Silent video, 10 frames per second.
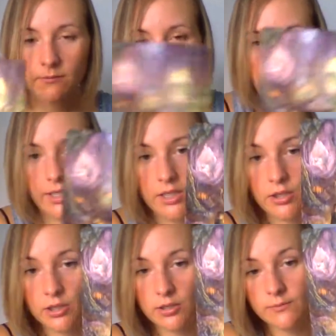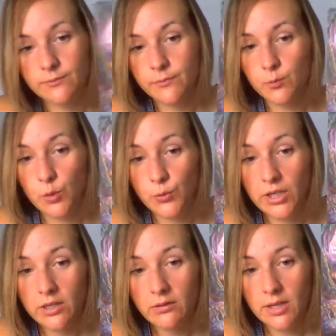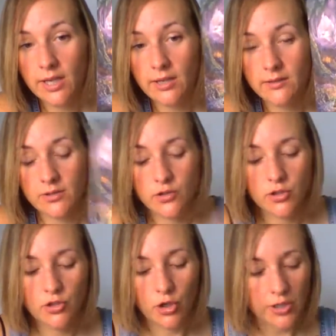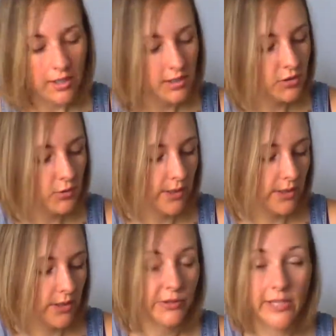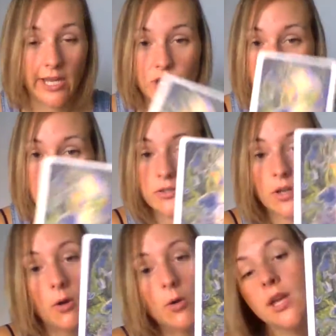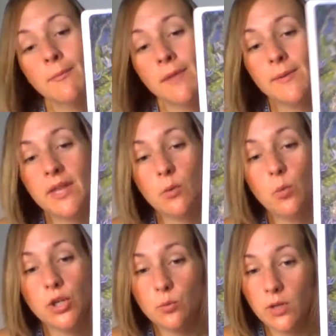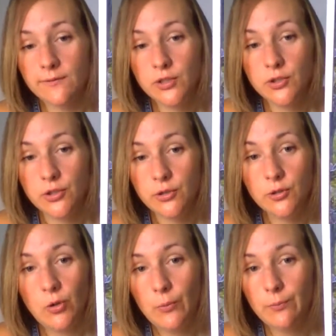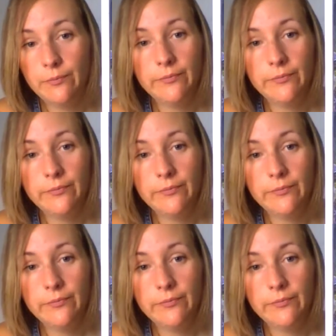like inner wounding and turning it into like a creation. So maybe like what you love to do.